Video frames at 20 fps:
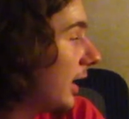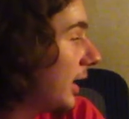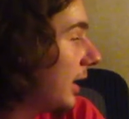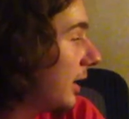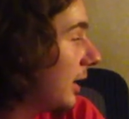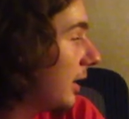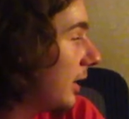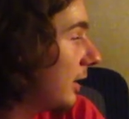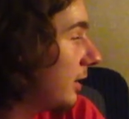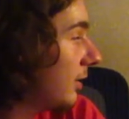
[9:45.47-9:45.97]

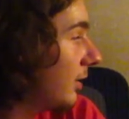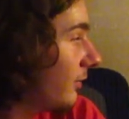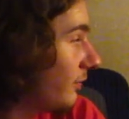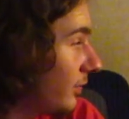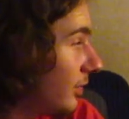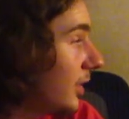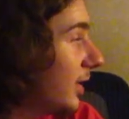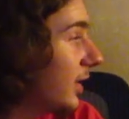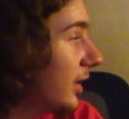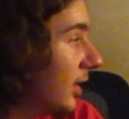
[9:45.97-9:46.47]
And I
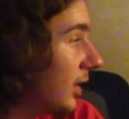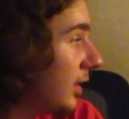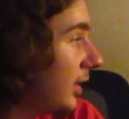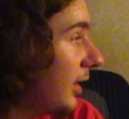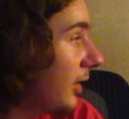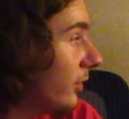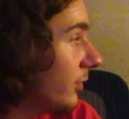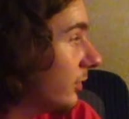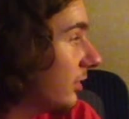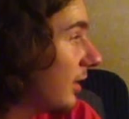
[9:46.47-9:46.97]
feel like I
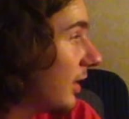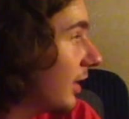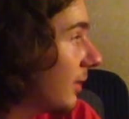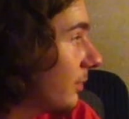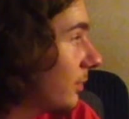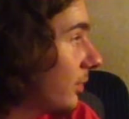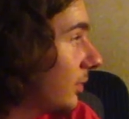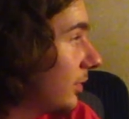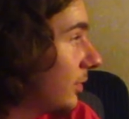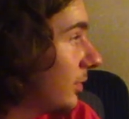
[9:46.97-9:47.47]
nailed
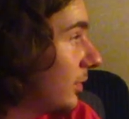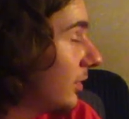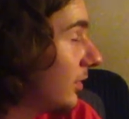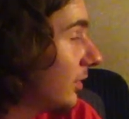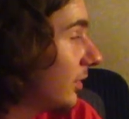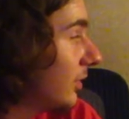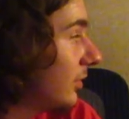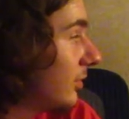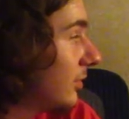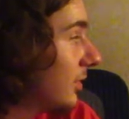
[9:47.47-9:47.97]
that pretty
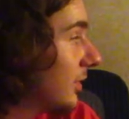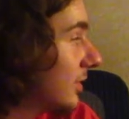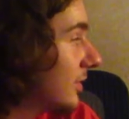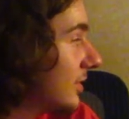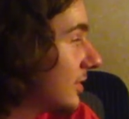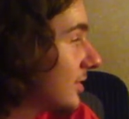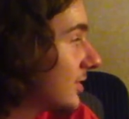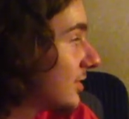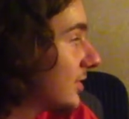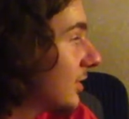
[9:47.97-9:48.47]
good
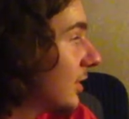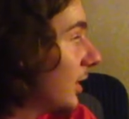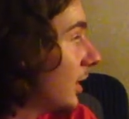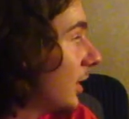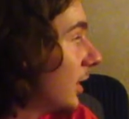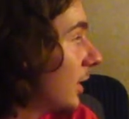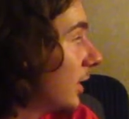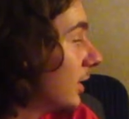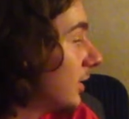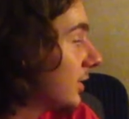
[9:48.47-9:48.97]
because
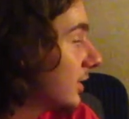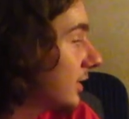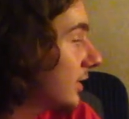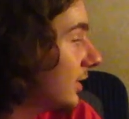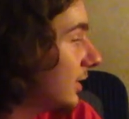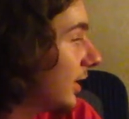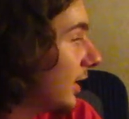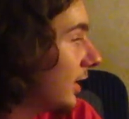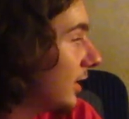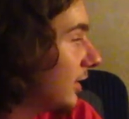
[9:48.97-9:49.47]

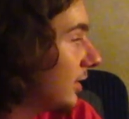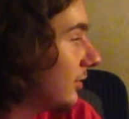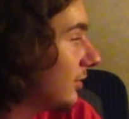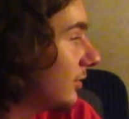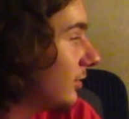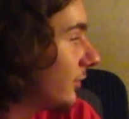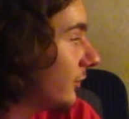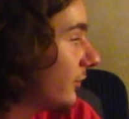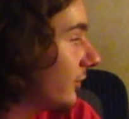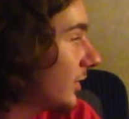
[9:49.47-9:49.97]
looking at it,
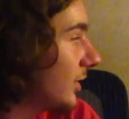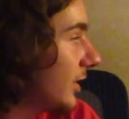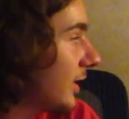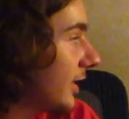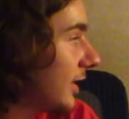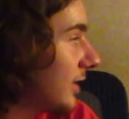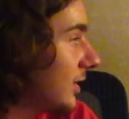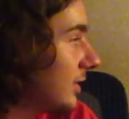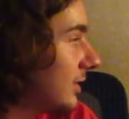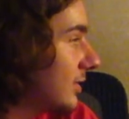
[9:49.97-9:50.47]
you feel
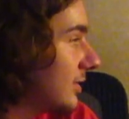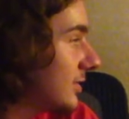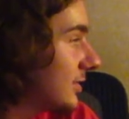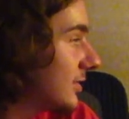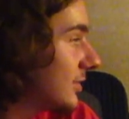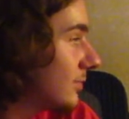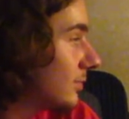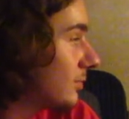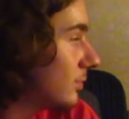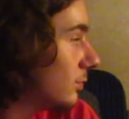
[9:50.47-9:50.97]
like
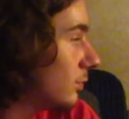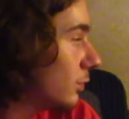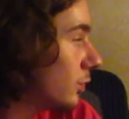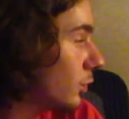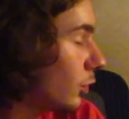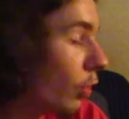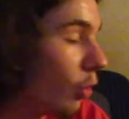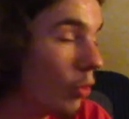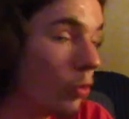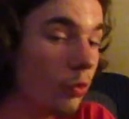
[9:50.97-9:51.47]
he's
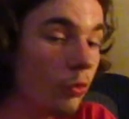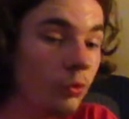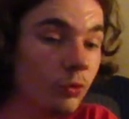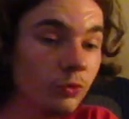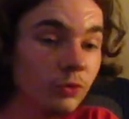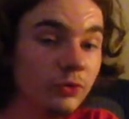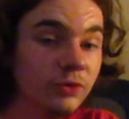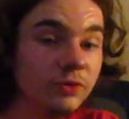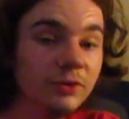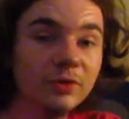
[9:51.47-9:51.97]

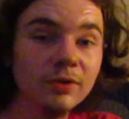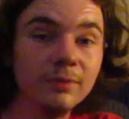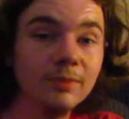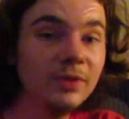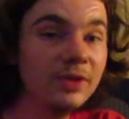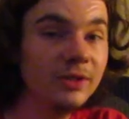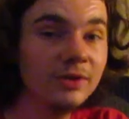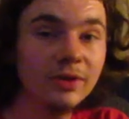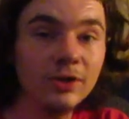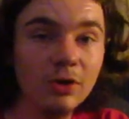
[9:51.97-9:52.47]
cold in the
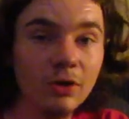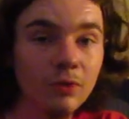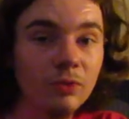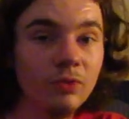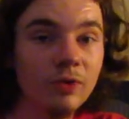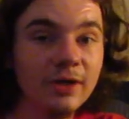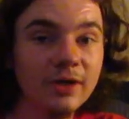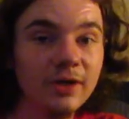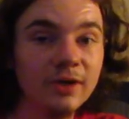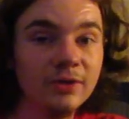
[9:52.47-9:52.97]
middle of
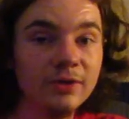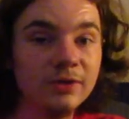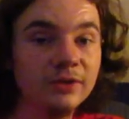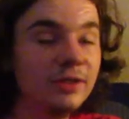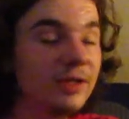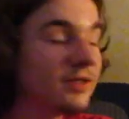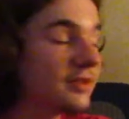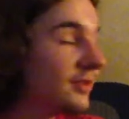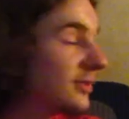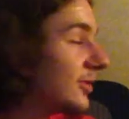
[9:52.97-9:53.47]
nowhere. He
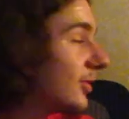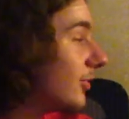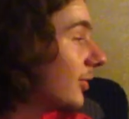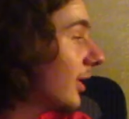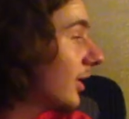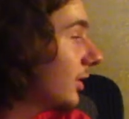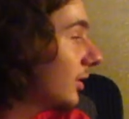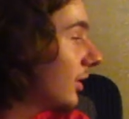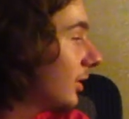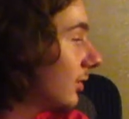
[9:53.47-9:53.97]
doesn't know
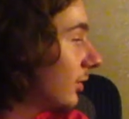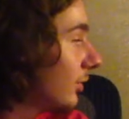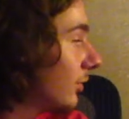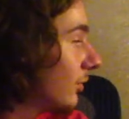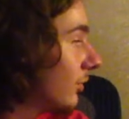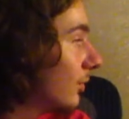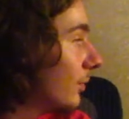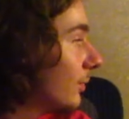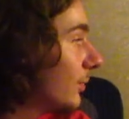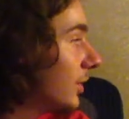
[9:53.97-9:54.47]
how to get
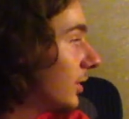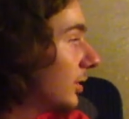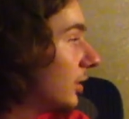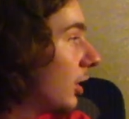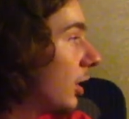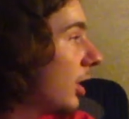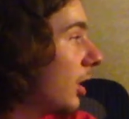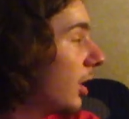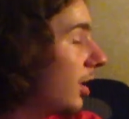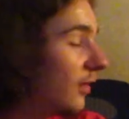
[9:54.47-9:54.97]
home. And
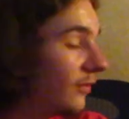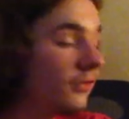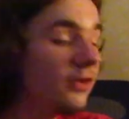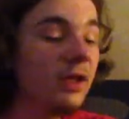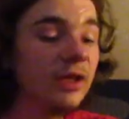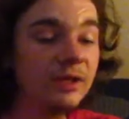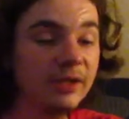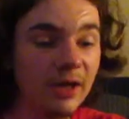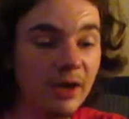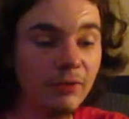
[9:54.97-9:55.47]
I feel
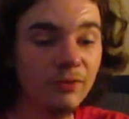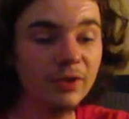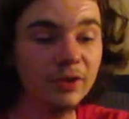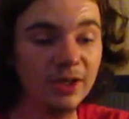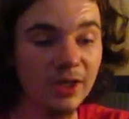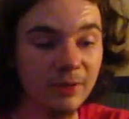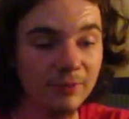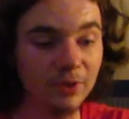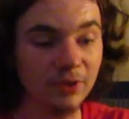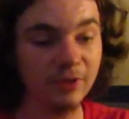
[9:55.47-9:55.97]
like that one
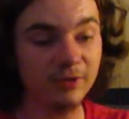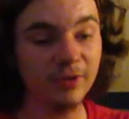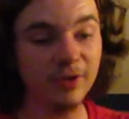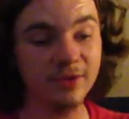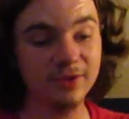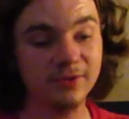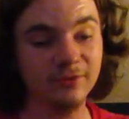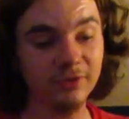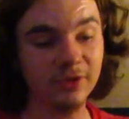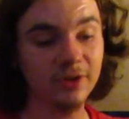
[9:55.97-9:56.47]
came
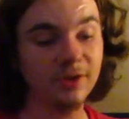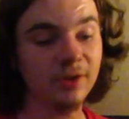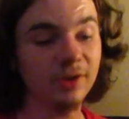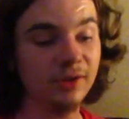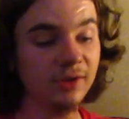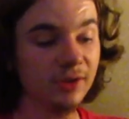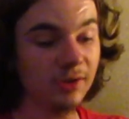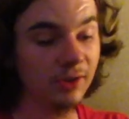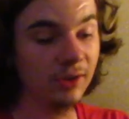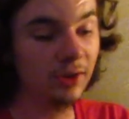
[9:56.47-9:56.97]
across very
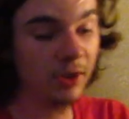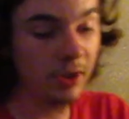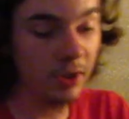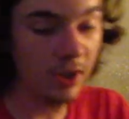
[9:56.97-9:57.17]
good.